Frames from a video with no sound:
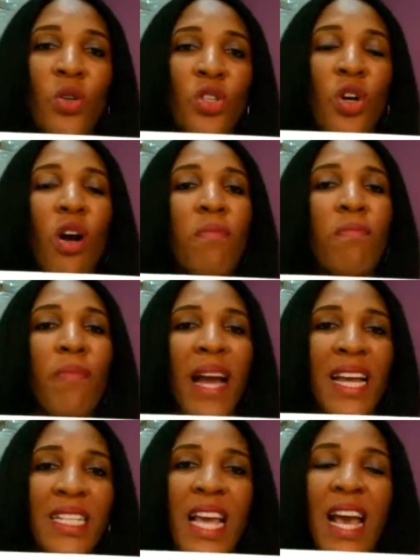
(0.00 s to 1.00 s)
you
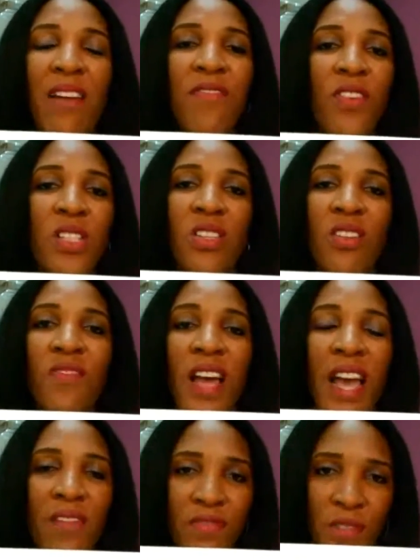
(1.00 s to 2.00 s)
combine the efforts
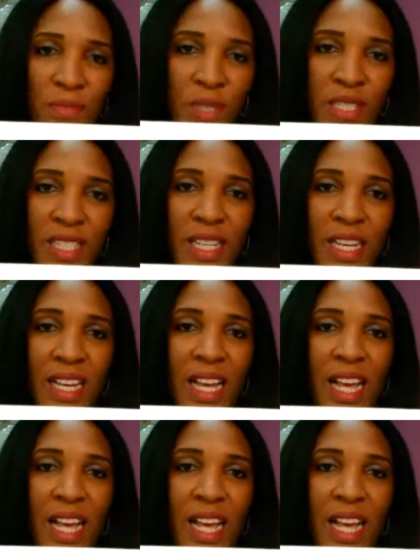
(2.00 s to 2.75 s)
of everybody.